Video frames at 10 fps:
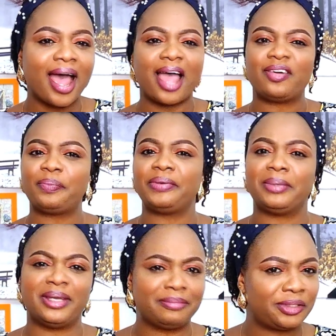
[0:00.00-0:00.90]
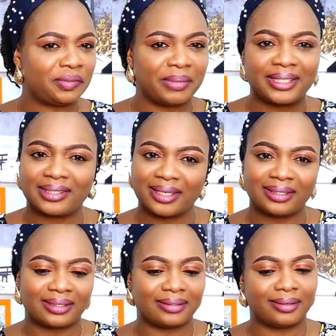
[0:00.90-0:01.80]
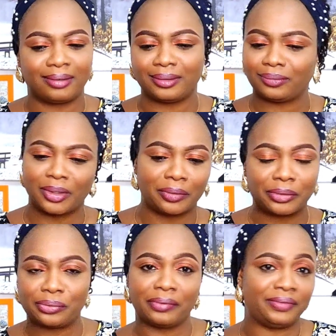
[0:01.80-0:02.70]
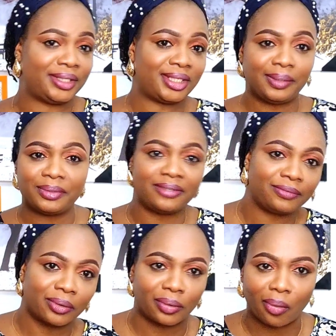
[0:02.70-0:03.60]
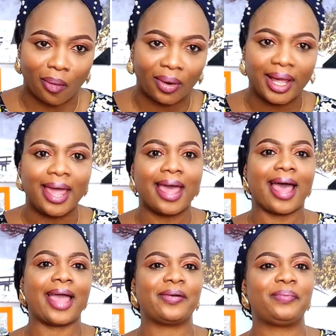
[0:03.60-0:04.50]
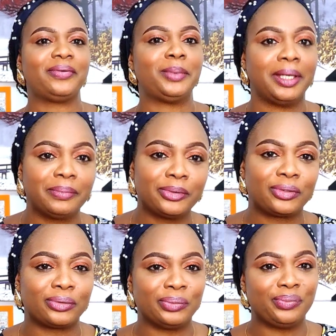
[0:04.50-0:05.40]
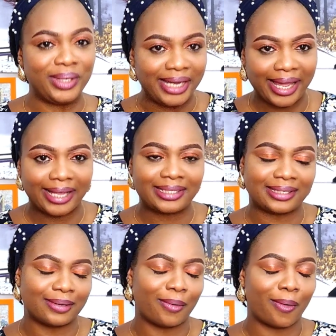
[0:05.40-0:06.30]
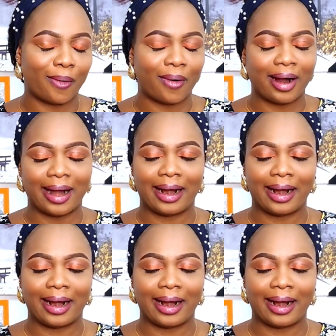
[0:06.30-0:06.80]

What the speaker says: I hope you'll be able to make sense on one or two of the tips, if not all. I hope you'll be able to relate or